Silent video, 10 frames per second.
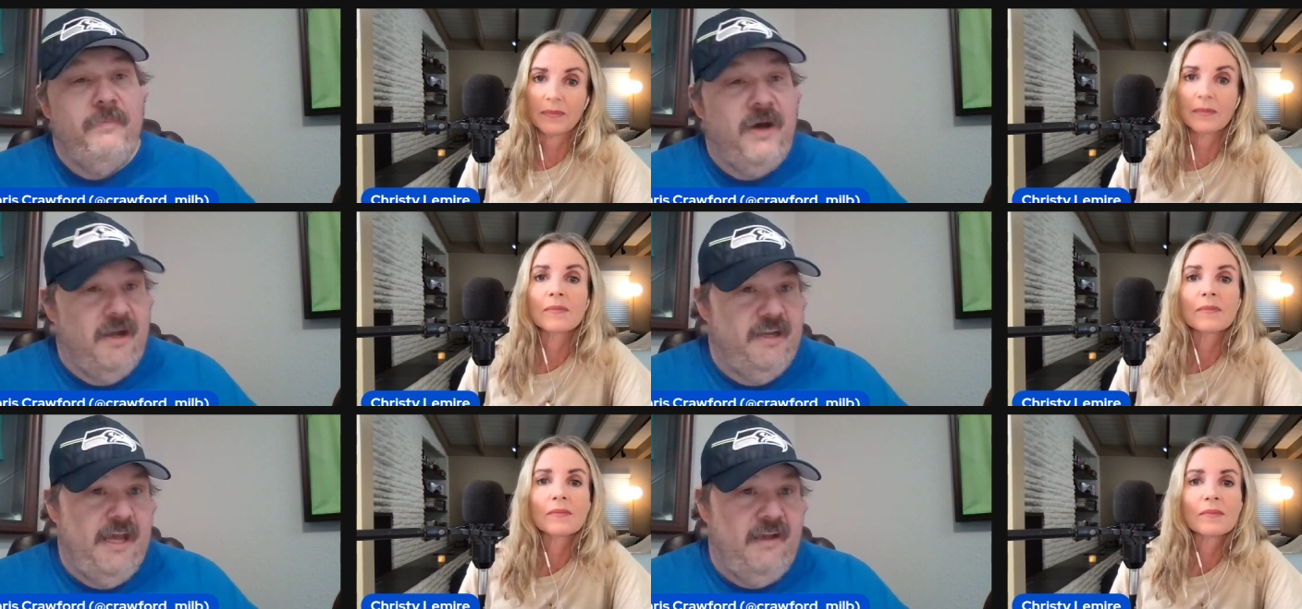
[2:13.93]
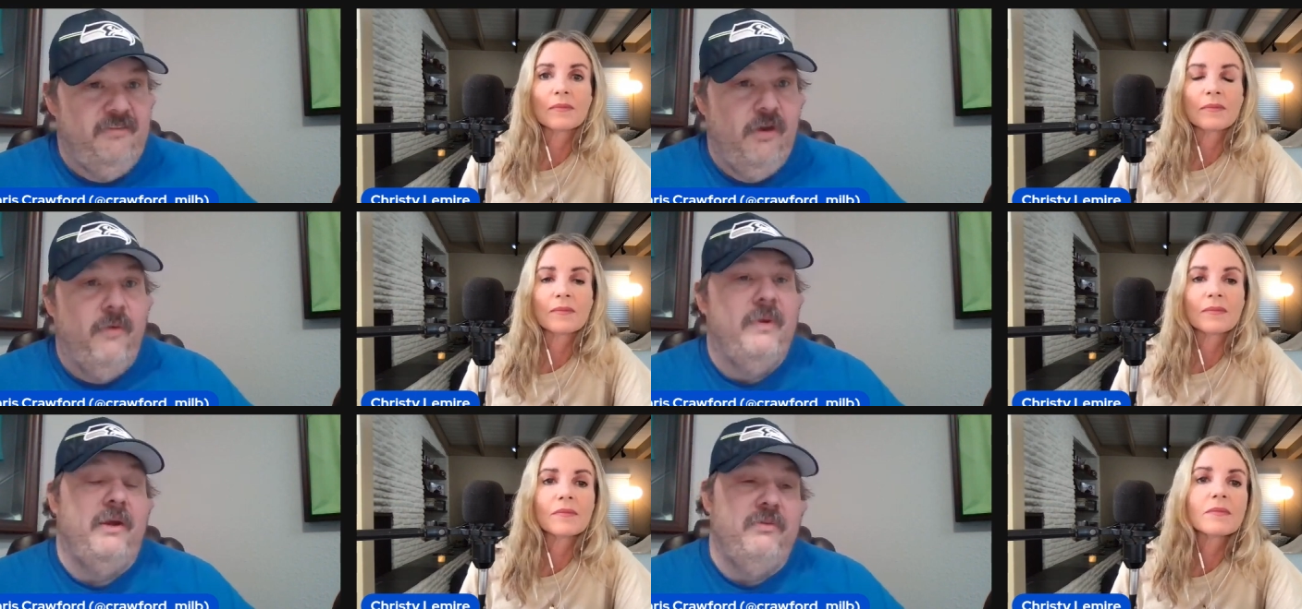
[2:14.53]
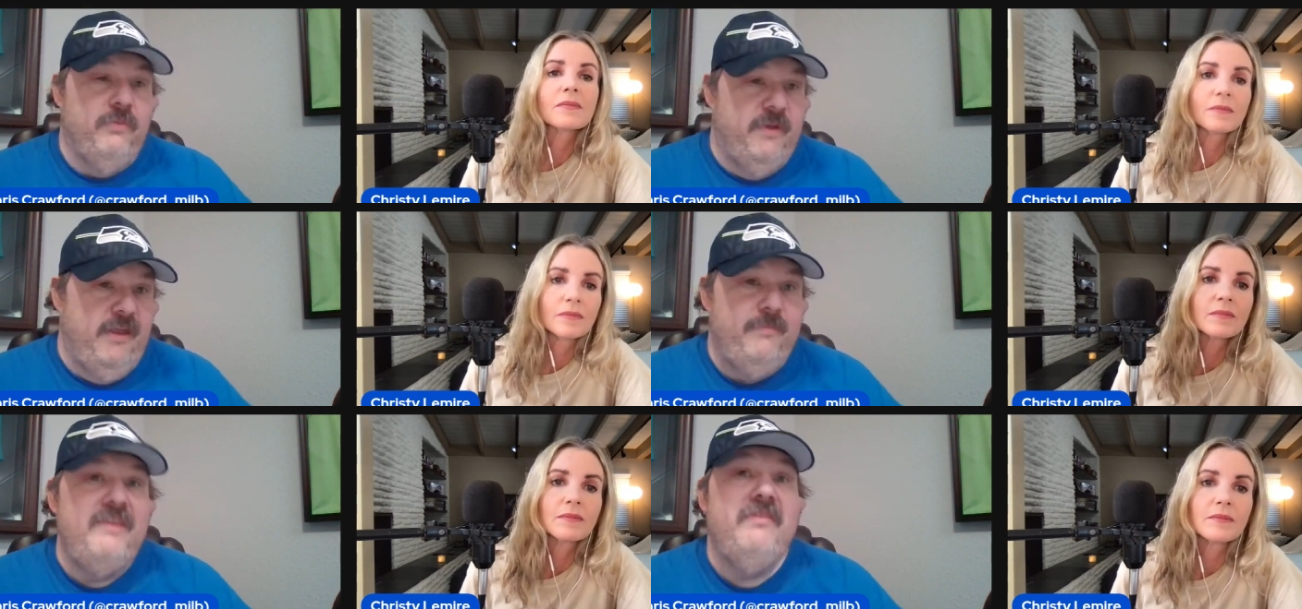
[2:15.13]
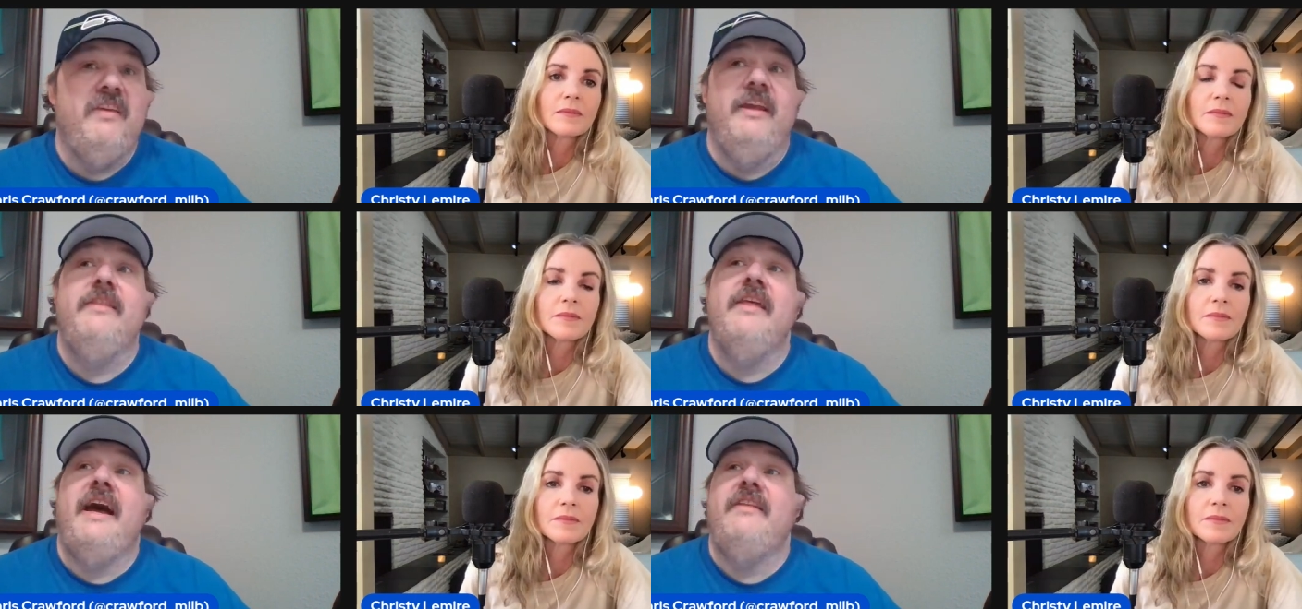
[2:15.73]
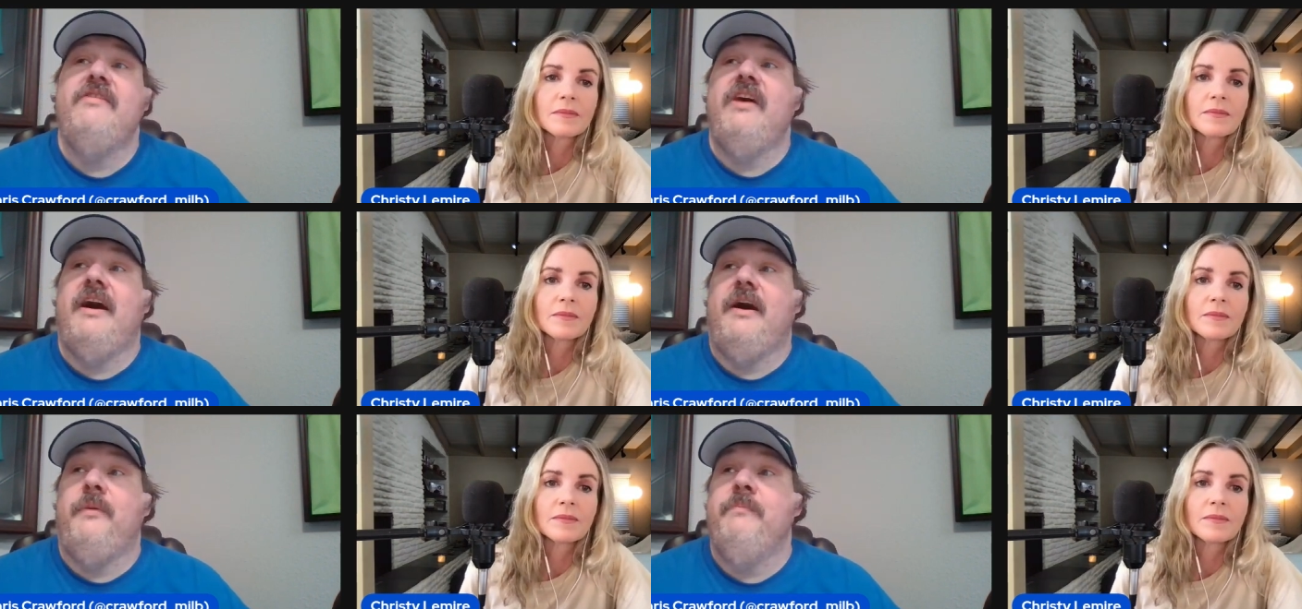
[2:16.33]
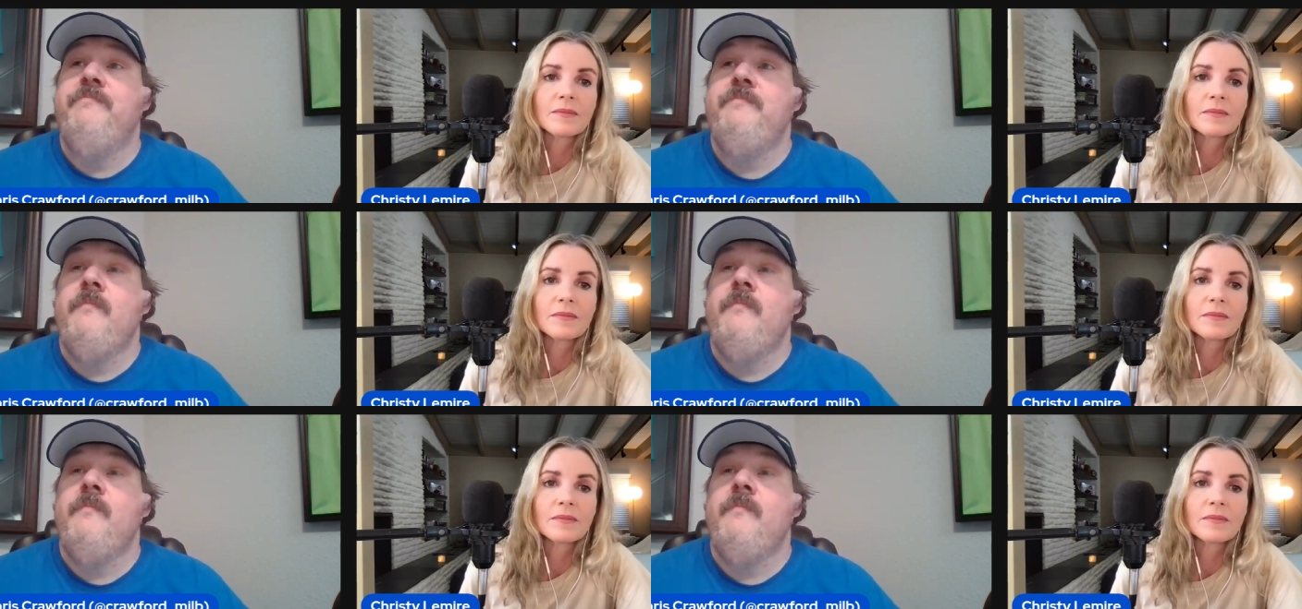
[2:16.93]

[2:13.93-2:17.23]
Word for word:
Speaker 1: a podcast uh, when I was with NBC that um,